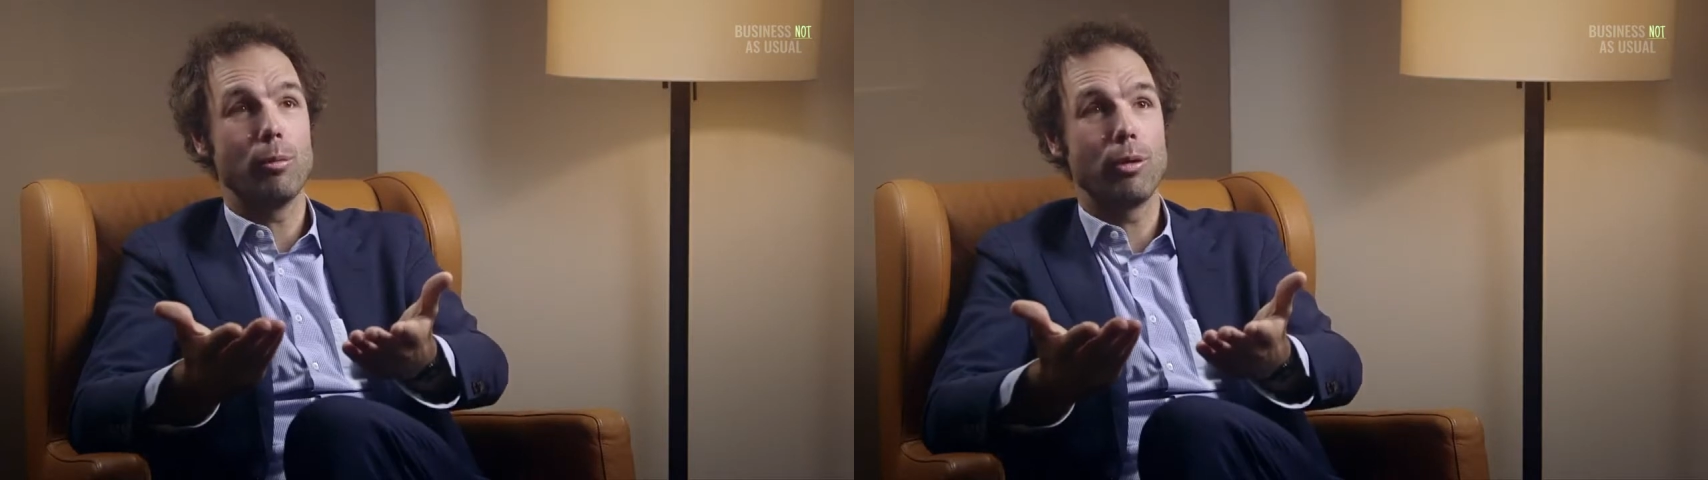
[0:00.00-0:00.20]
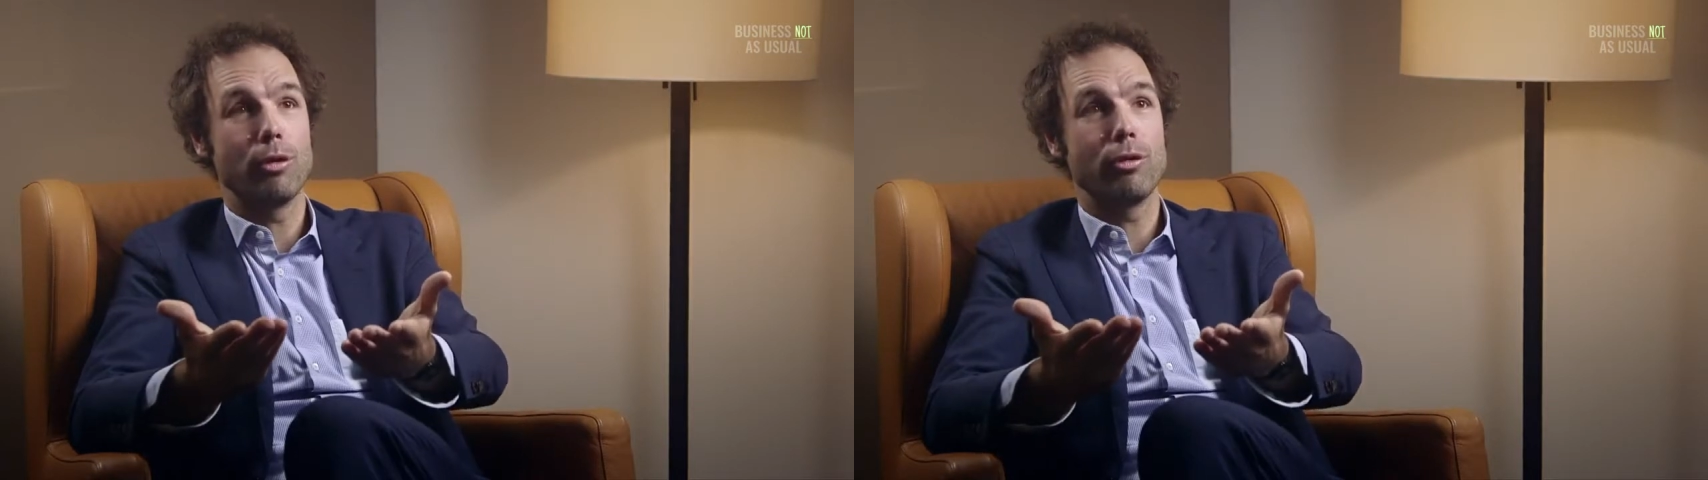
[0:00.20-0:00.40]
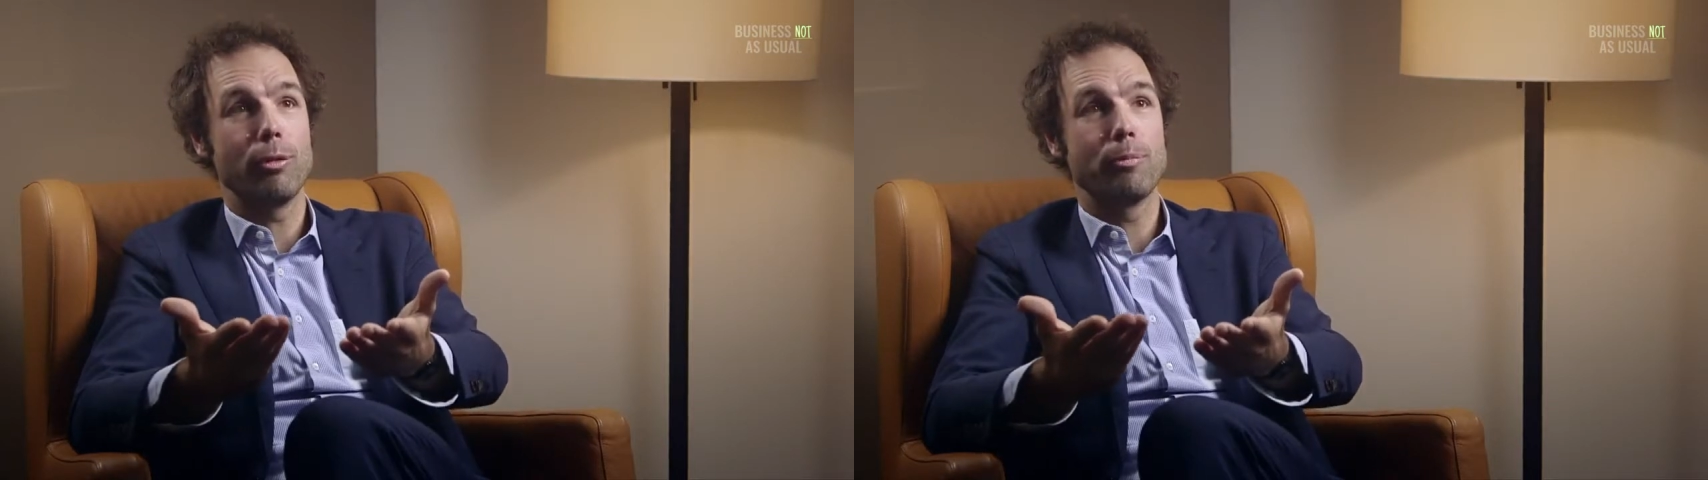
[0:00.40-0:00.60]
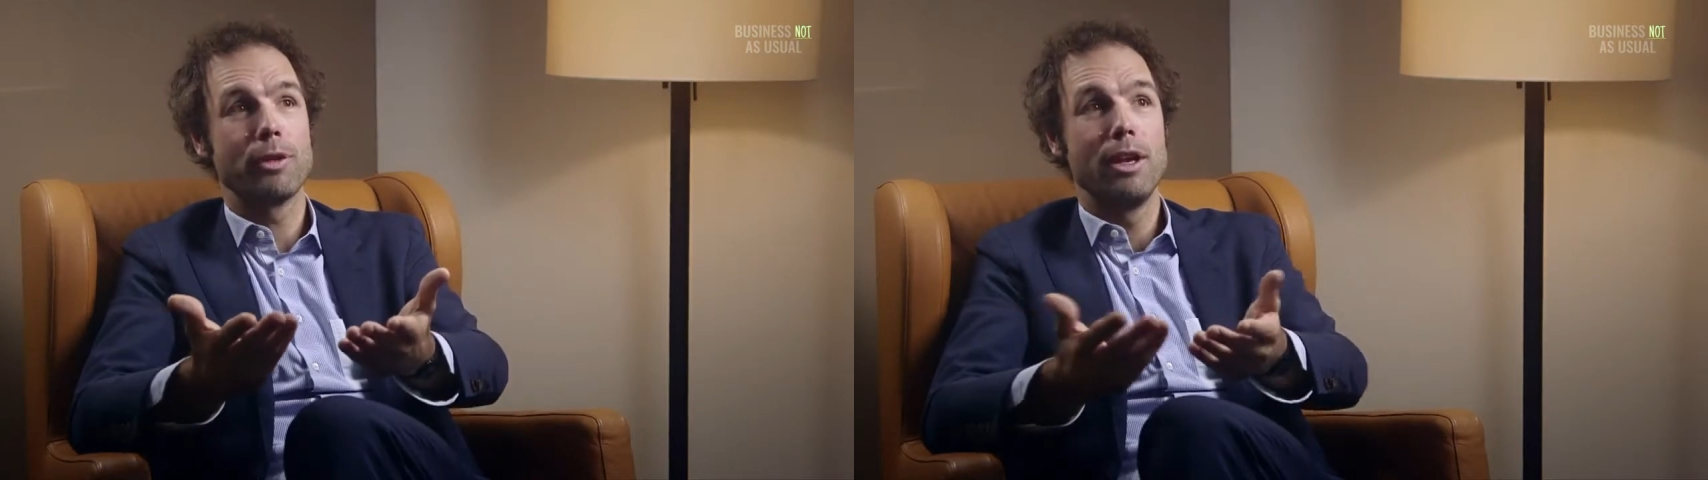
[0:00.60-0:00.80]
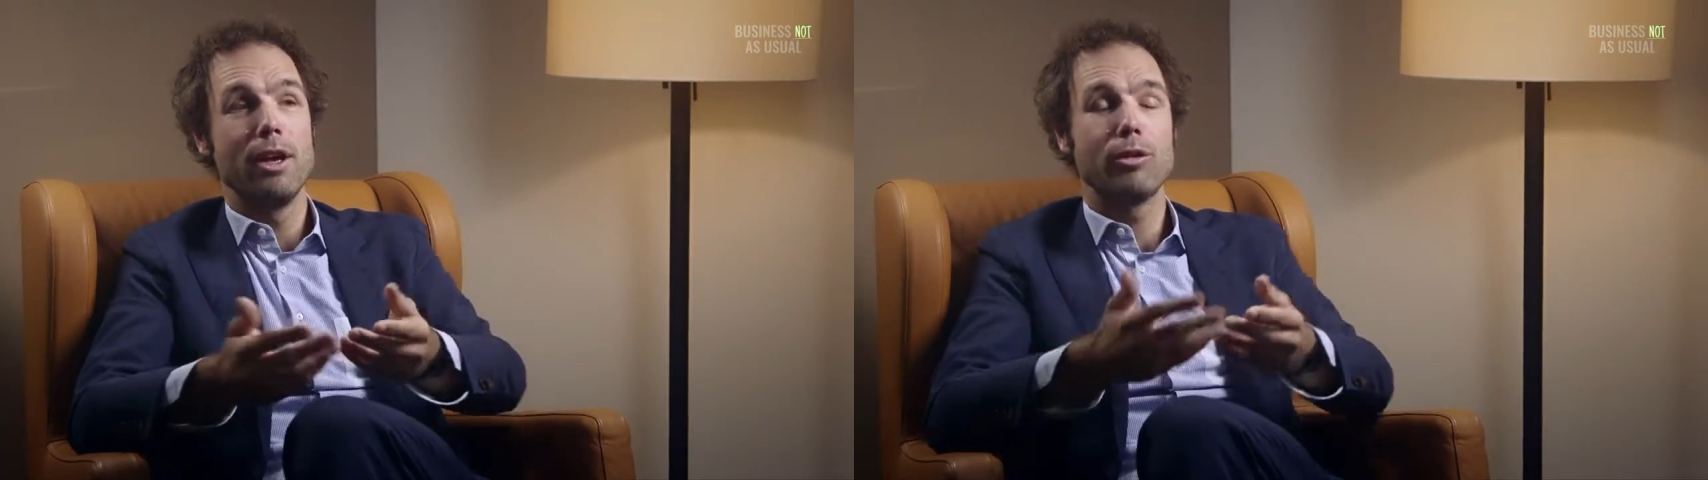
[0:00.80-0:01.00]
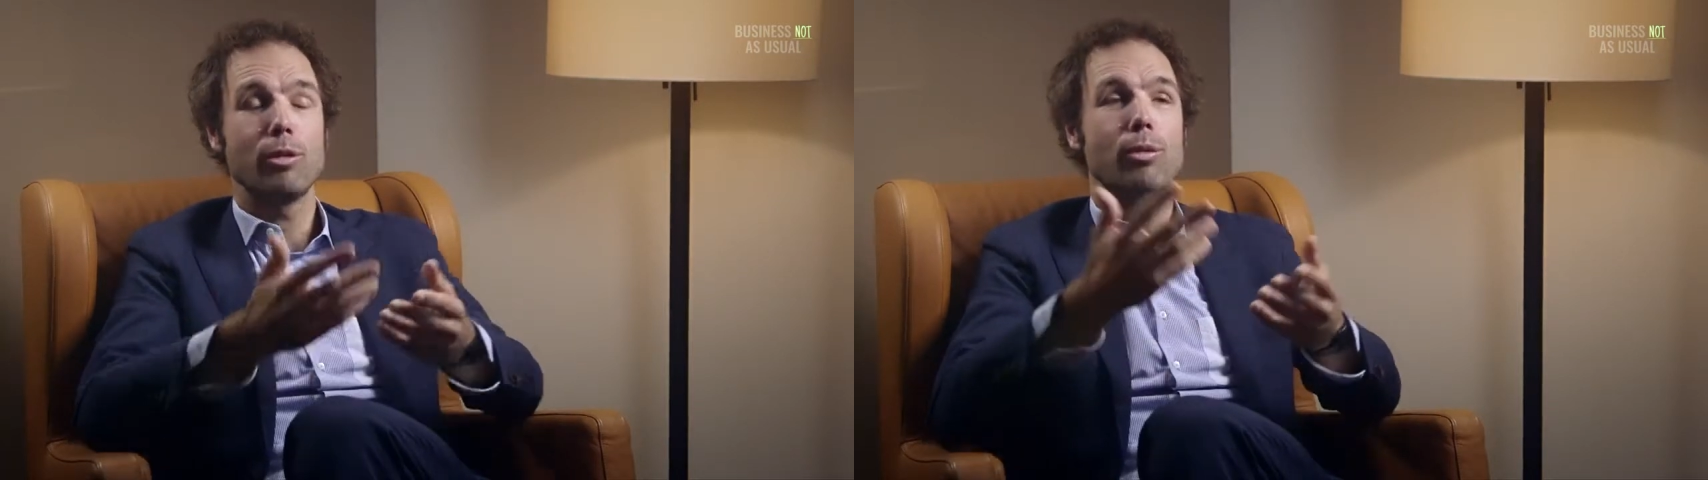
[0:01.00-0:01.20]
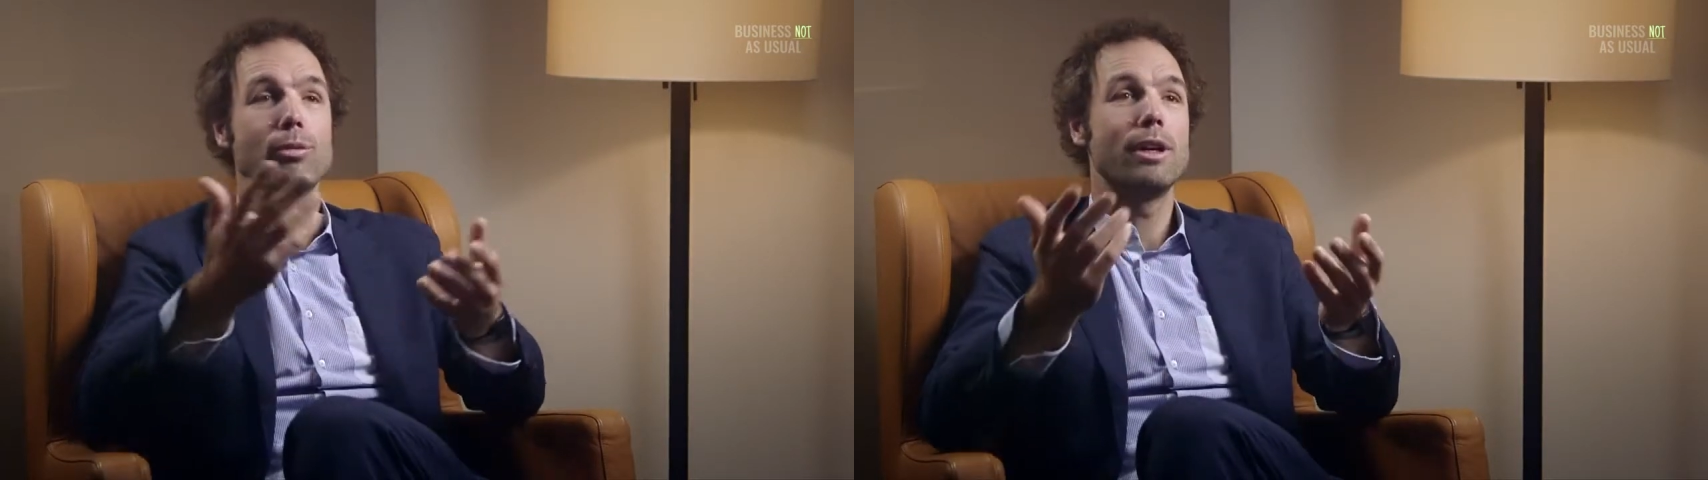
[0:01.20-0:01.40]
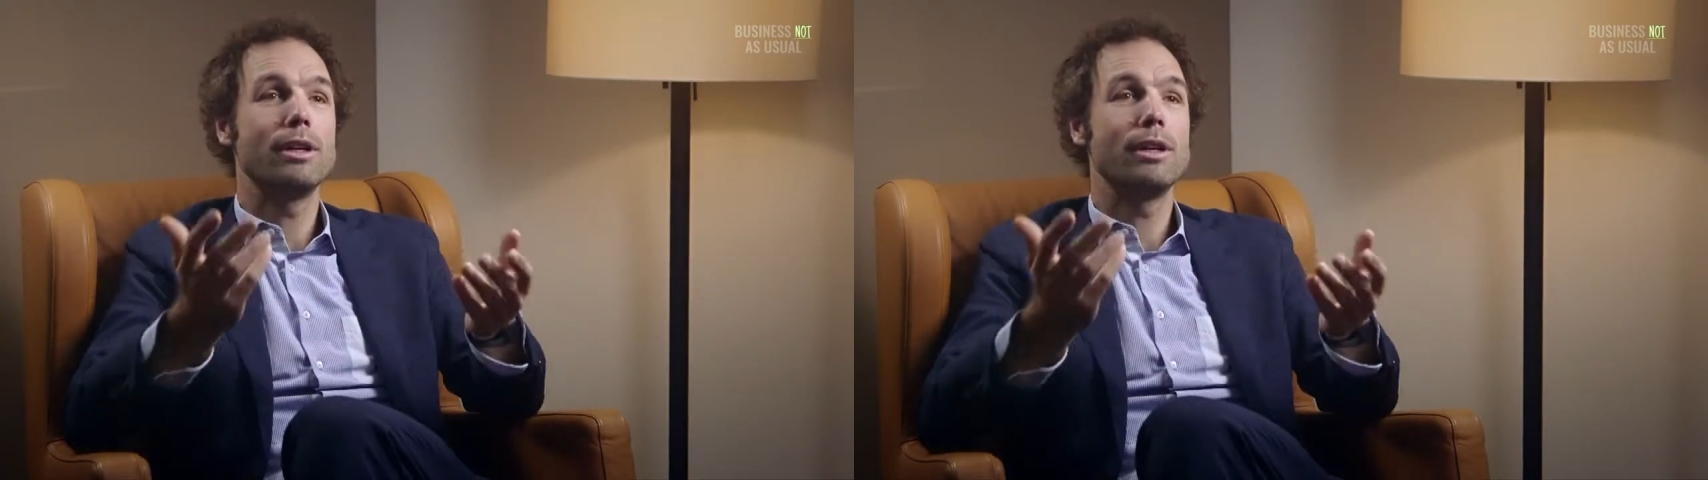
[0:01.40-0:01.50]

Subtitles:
and personal. So